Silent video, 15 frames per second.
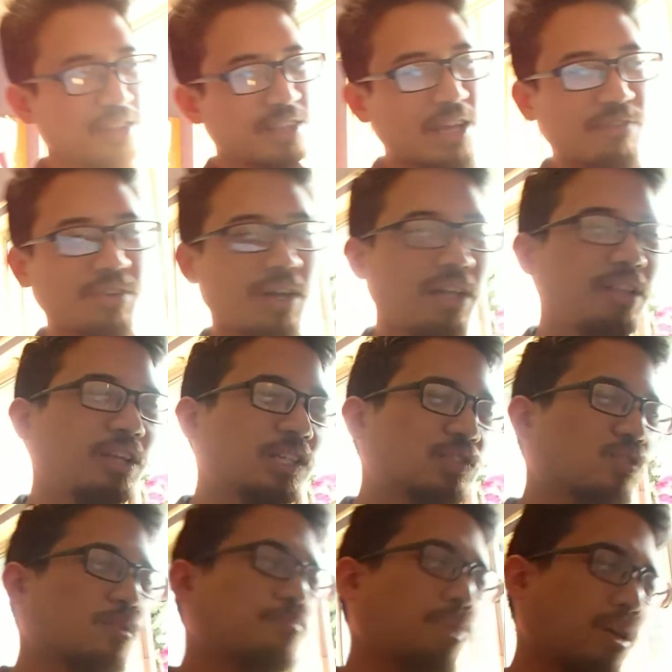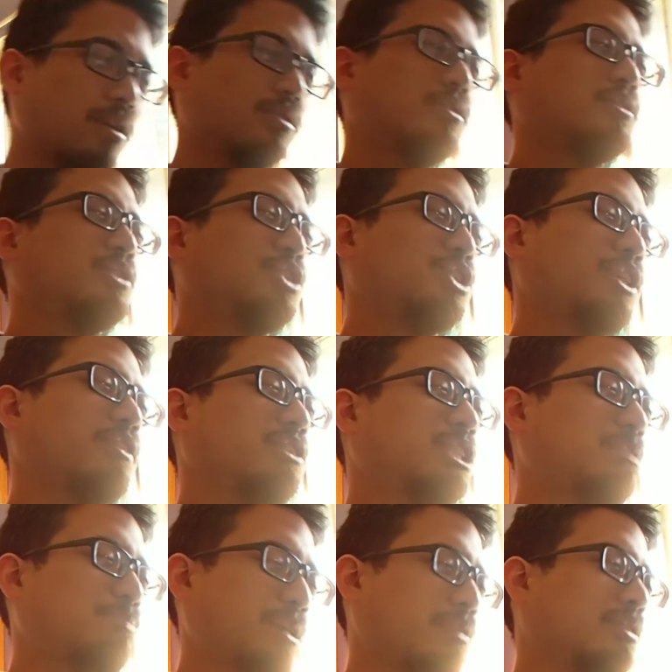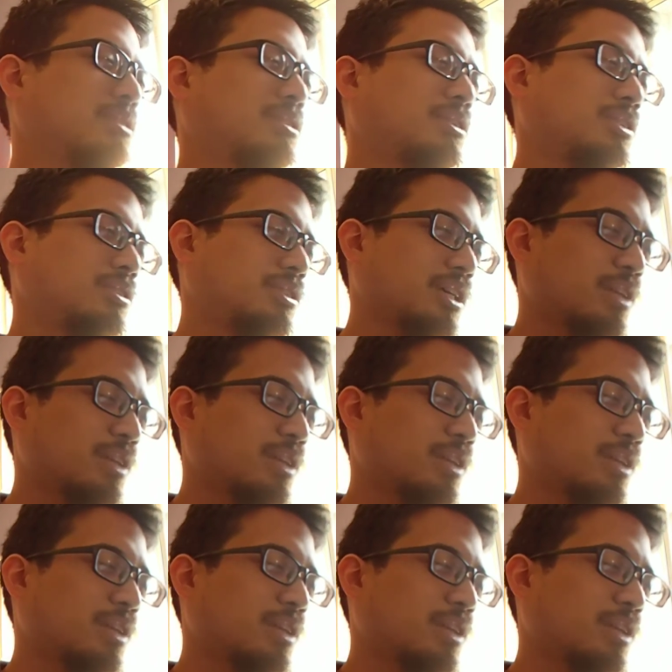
Naphtali looks for a partner to share experiences